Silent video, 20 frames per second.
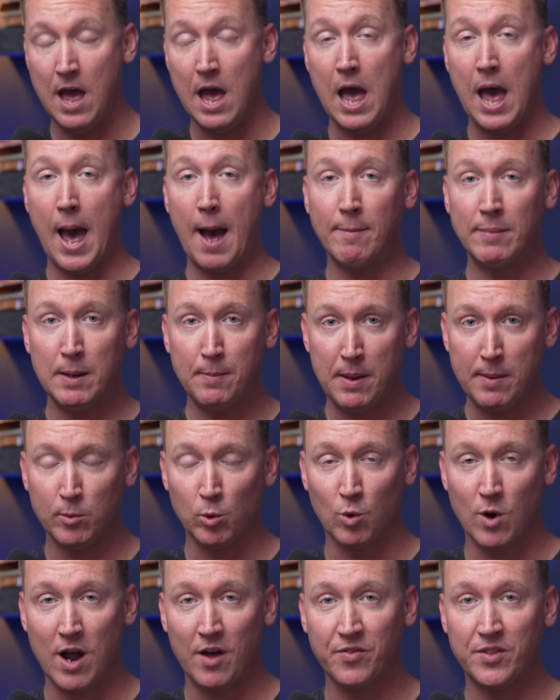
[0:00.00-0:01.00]
how many people
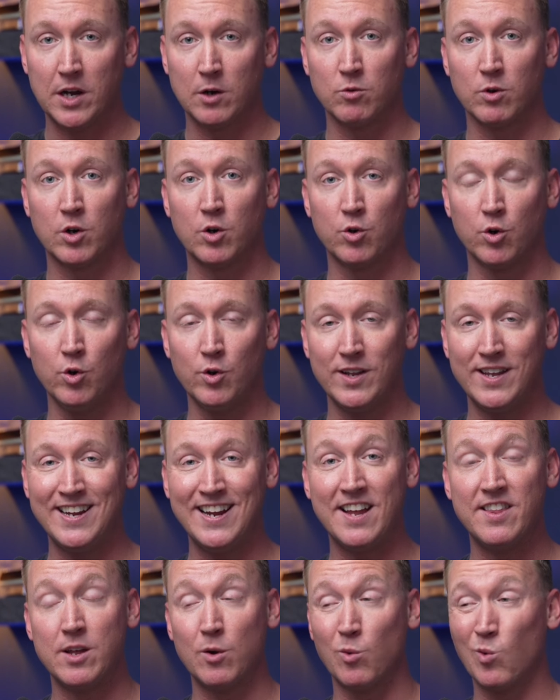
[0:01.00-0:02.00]
were out there recruiting,
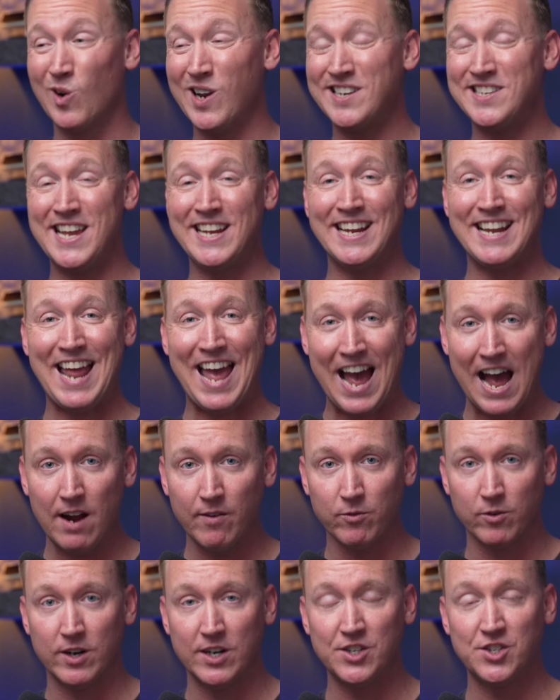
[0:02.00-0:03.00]
and then we're going to take an
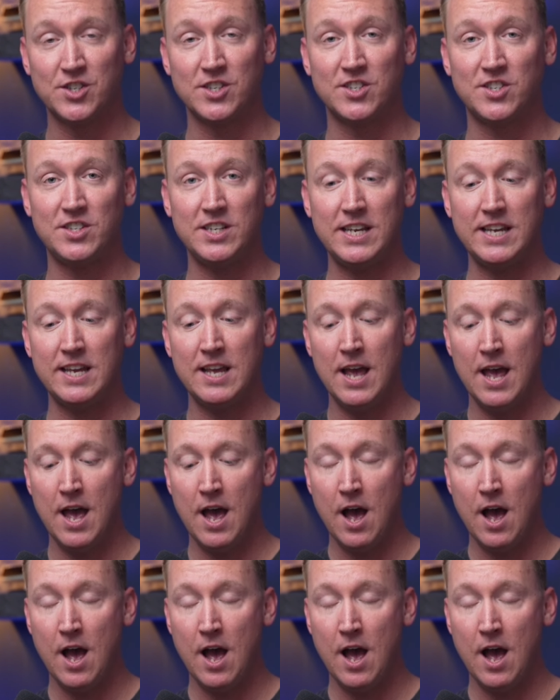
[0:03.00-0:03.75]
average to see